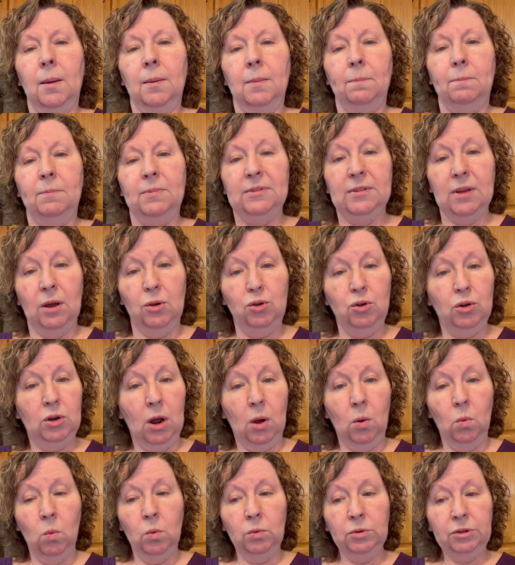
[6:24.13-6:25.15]
So you
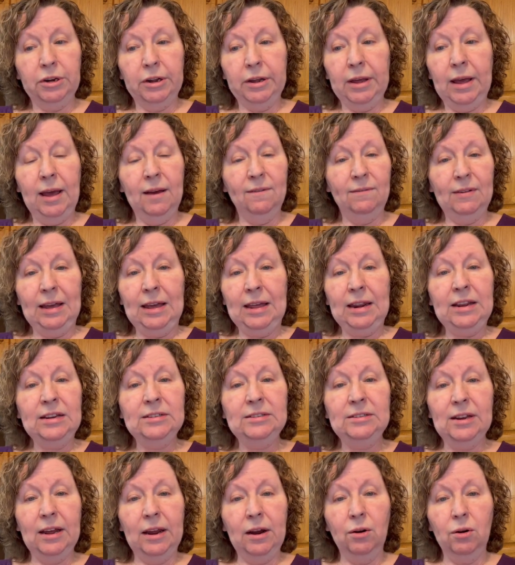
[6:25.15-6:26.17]
don't want to have any
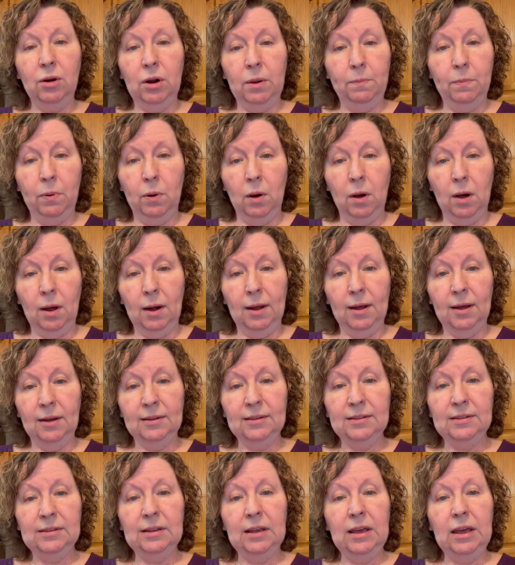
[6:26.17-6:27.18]
dairy
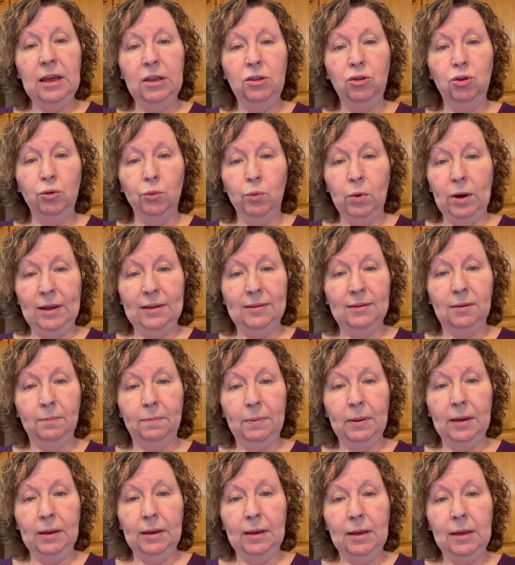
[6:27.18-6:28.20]
products in your
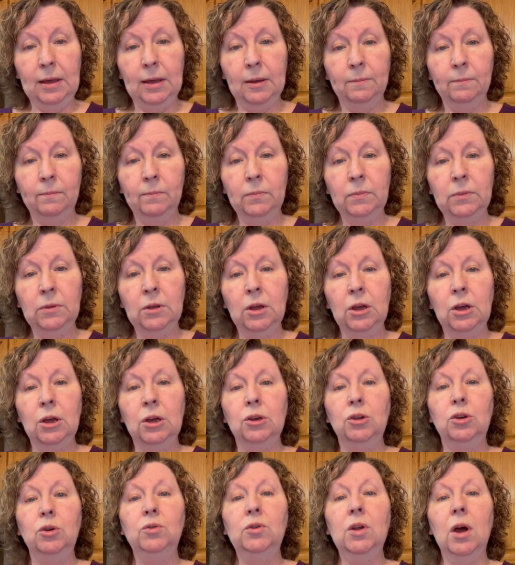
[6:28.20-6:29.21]
recipe.
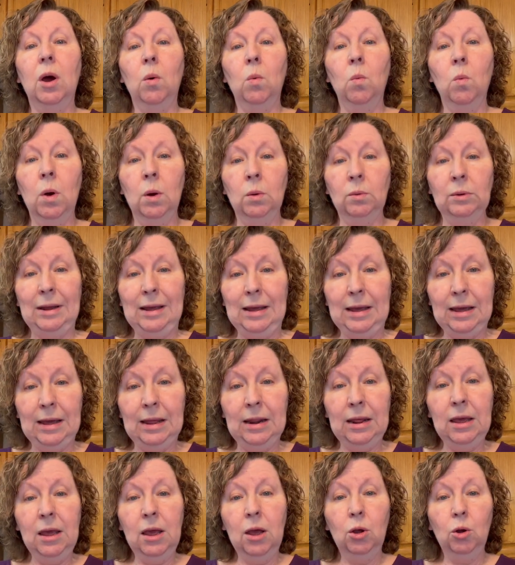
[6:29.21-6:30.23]
You don't want
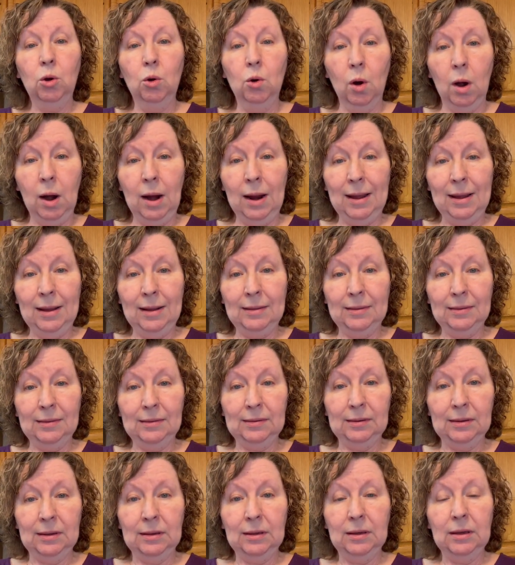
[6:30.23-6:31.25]
any
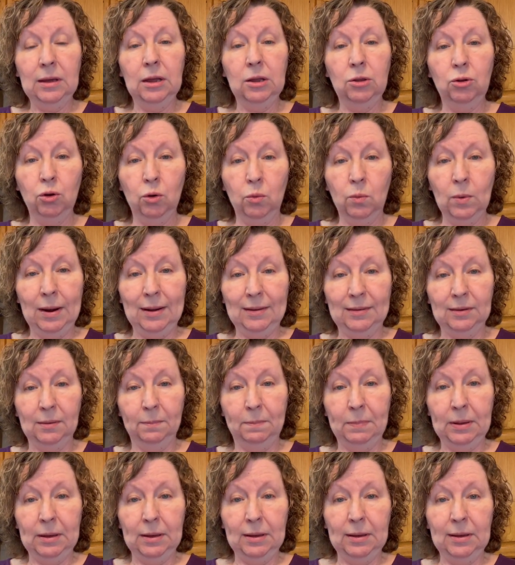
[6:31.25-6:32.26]
grains in your
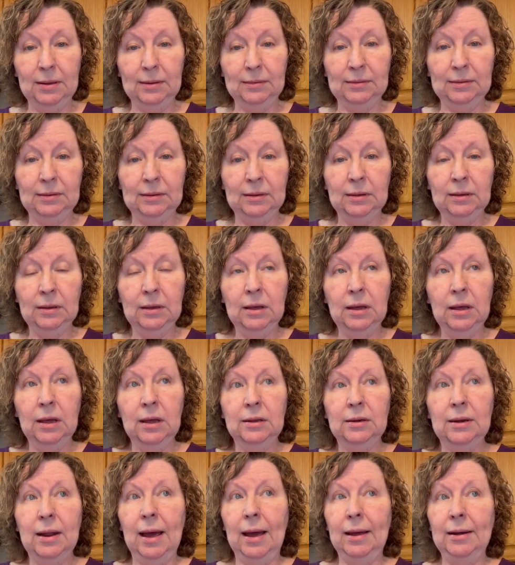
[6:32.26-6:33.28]
recipes.
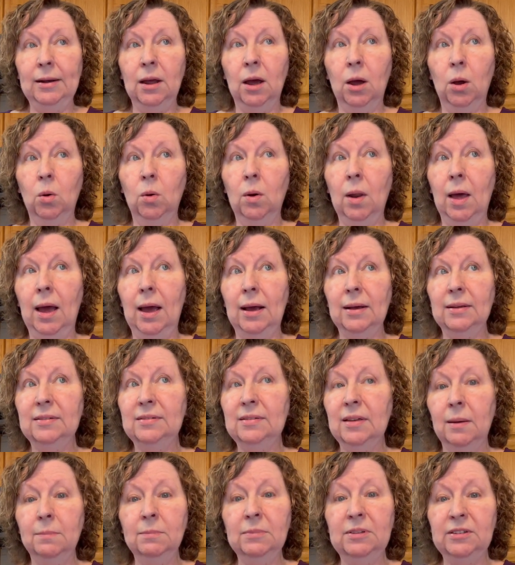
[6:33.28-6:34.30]
Now, I know like
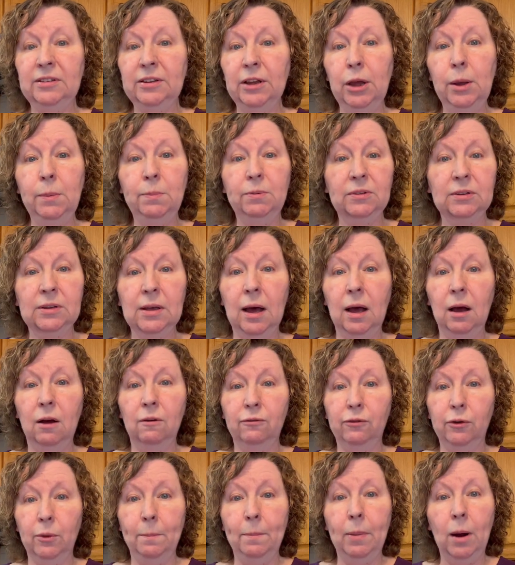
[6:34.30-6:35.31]
some soups call
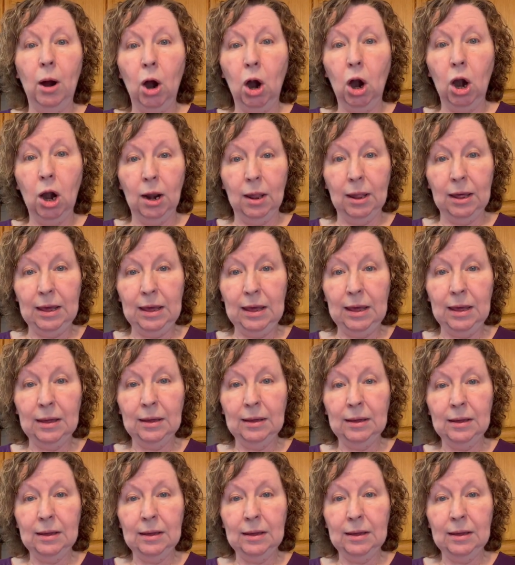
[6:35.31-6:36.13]
for barley.